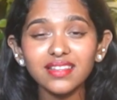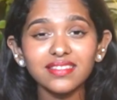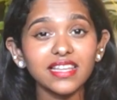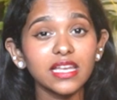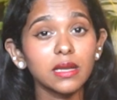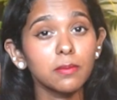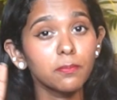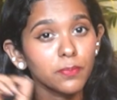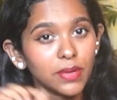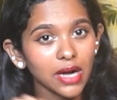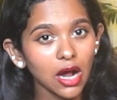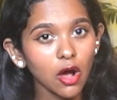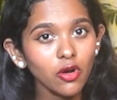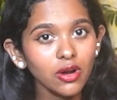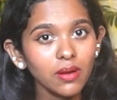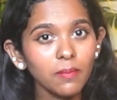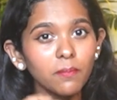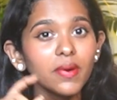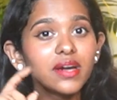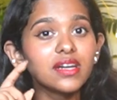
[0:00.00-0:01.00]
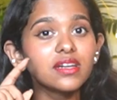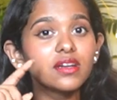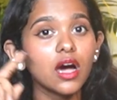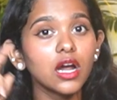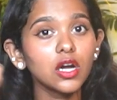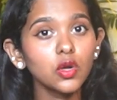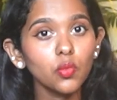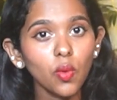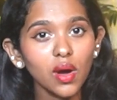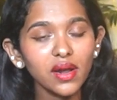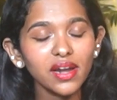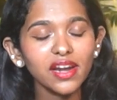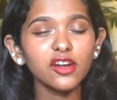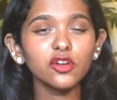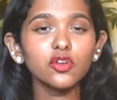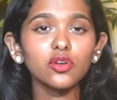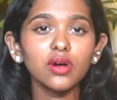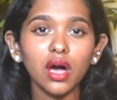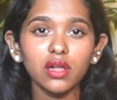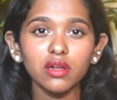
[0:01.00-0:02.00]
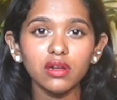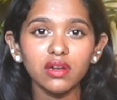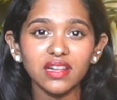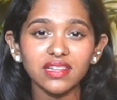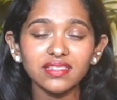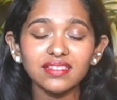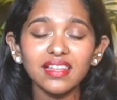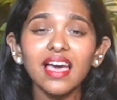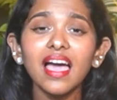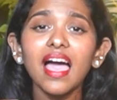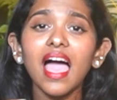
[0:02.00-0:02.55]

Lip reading: they're brown but converted into colorless.